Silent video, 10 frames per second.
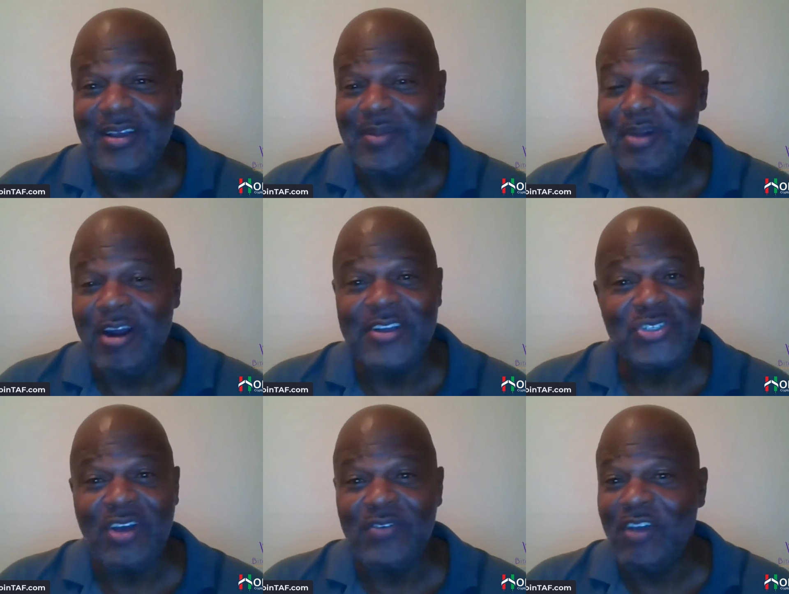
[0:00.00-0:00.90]
Marius,
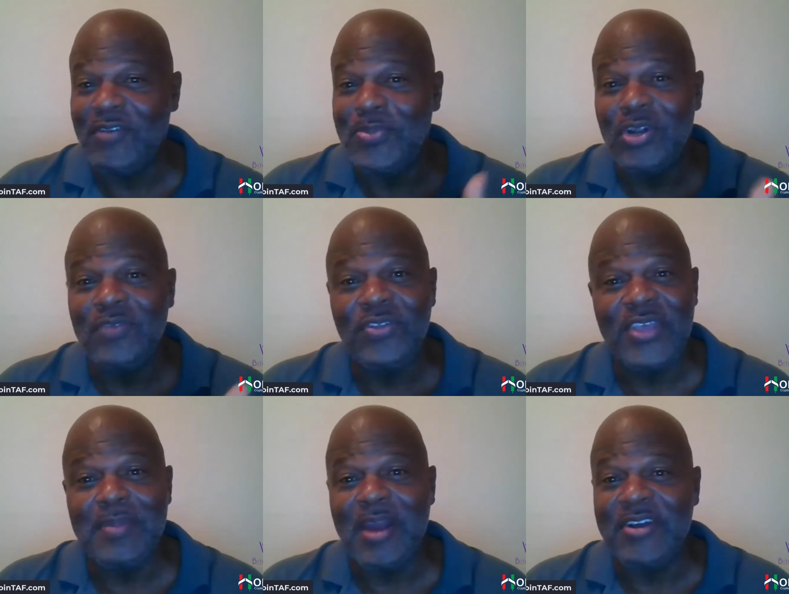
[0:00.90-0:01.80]
you have a beautiful
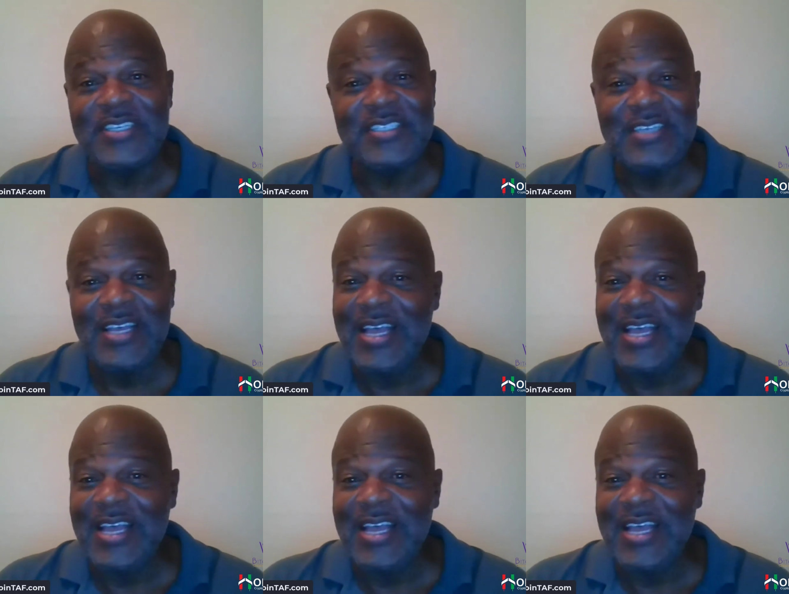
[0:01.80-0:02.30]
thing, Marius,